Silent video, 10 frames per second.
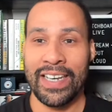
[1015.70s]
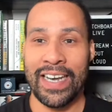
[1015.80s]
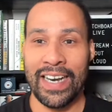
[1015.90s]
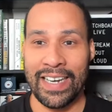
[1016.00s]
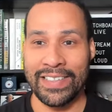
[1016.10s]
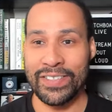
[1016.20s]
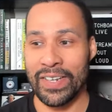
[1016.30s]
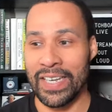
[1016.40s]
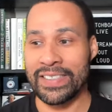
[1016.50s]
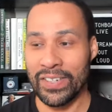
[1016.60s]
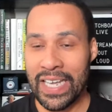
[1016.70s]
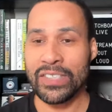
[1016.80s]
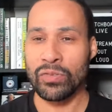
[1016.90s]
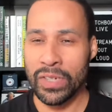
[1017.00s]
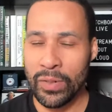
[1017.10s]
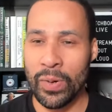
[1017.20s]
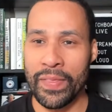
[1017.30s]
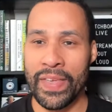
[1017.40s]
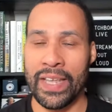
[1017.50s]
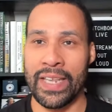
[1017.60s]
Yeah. And so that's really
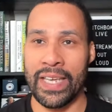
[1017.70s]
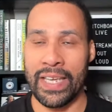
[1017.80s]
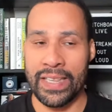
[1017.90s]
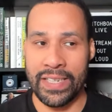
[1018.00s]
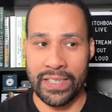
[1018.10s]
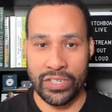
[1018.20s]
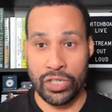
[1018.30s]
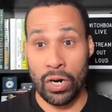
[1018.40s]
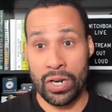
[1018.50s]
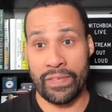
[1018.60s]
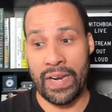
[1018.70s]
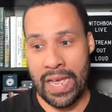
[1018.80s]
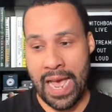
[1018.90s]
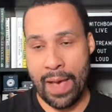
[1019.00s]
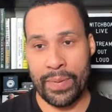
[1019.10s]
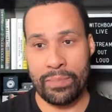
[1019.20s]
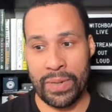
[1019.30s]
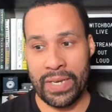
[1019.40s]
where the start of it happened.